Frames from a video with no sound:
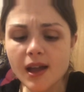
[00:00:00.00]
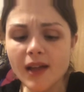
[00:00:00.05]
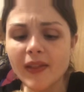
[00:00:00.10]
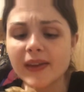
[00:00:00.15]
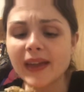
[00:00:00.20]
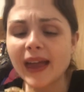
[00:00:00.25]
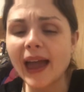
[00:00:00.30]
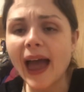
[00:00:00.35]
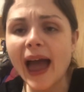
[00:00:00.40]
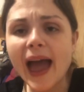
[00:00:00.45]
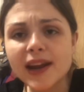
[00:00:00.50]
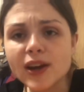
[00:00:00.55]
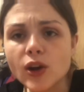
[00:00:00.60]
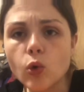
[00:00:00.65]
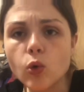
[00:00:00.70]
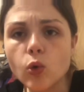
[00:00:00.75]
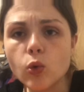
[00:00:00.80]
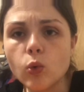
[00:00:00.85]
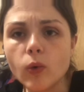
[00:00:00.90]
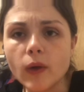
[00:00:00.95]
Like, I
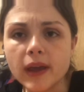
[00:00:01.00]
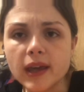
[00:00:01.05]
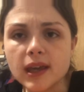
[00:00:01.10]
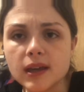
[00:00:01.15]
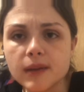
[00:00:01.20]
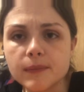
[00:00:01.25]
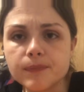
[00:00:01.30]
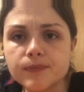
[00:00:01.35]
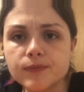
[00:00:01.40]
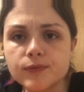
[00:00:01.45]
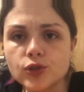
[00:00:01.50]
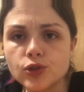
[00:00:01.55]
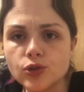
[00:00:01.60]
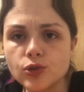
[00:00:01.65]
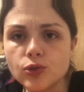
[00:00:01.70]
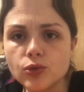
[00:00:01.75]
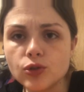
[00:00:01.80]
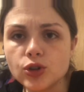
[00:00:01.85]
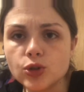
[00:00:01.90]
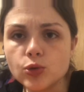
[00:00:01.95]
know, like,
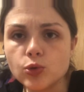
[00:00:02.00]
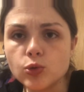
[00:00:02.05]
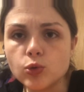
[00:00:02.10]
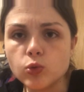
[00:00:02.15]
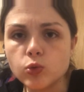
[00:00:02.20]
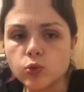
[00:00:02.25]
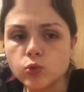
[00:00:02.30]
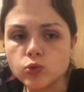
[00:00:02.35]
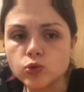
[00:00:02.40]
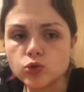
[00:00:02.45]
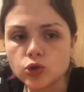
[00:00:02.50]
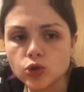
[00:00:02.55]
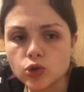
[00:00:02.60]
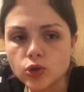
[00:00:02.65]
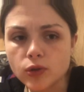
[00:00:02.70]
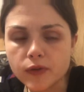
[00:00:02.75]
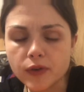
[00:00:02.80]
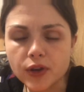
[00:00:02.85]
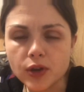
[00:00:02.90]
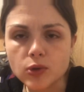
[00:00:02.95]
you, you do
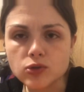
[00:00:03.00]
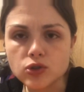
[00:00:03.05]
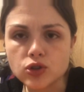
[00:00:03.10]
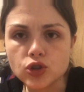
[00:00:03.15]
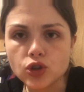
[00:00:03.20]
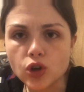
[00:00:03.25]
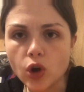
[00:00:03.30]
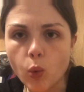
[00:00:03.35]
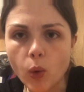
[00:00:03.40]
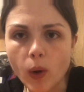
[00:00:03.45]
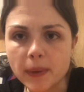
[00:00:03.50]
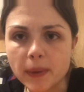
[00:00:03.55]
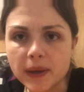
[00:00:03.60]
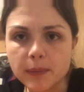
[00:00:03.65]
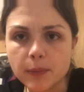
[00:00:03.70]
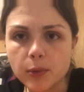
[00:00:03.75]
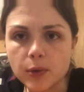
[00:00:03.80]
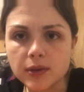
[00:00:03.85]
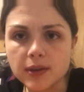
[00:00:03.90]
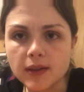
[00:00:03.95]
your videos and you don't want
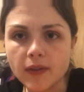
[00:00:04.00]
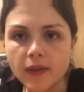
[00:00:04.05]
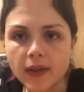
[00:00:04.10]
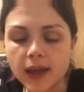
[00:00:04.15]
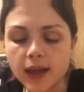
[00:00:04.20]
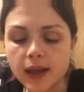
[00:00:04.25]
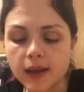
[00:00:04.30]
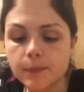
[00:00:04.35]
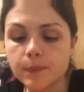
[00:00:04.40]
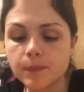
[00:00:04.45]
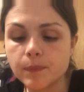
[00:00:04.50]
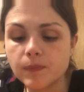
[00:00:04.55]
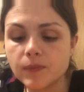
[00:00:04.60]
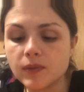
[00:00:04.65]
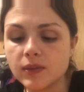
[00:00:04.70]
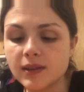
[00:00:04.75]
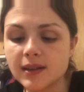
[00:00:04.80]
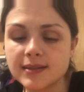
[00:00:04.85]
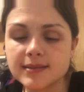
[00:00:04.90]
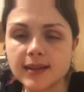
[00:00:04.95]
people to, like,
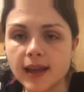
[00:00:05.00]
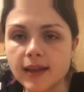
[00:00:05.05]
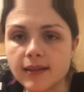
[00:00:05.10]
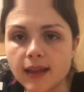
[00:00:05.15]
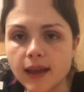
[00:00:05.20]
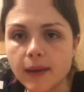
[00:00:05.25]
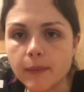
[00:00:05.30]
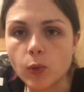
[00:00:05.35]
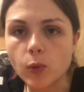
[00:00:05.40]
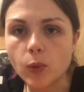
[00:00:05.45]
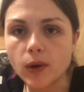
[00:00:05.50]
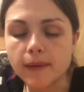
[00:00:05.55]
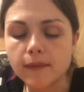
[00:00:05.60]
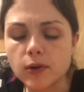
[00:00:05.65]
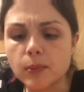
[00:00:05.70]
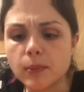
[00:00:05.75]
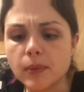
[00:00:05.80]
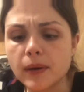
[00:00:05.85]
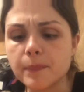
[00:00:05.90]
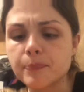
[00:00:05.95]
dislike them or
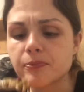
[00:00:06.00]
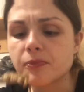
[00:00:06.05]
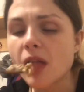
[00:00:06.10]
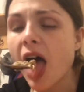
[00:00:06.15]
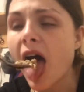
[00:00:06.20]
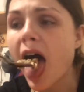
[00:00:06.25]
whatever, but